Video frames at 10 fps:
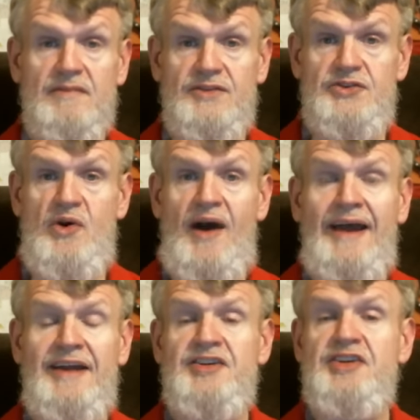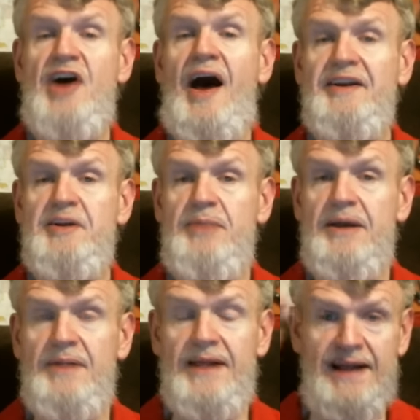trying to talk to
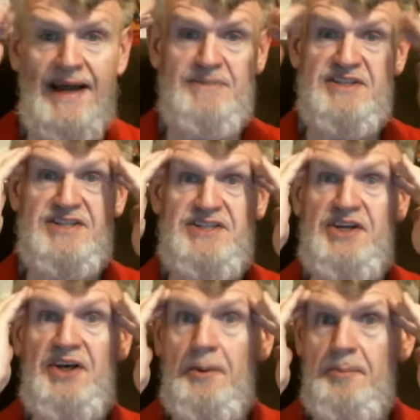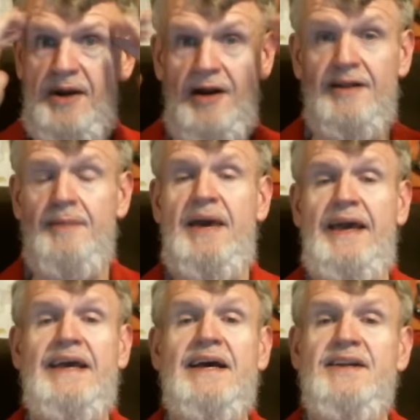people, and I'm still barely
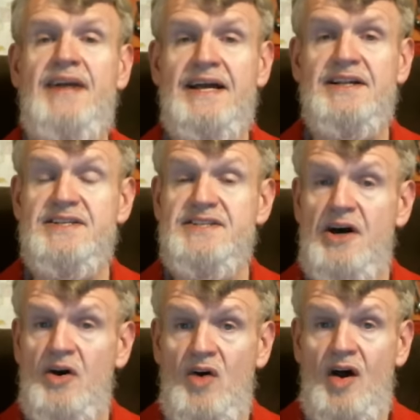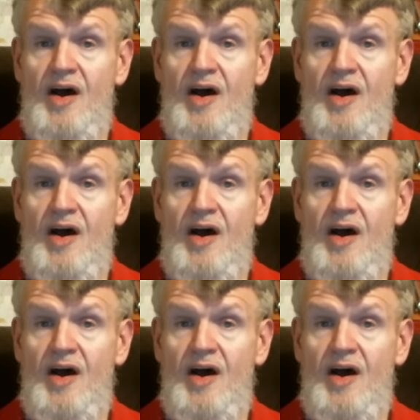making a dent. So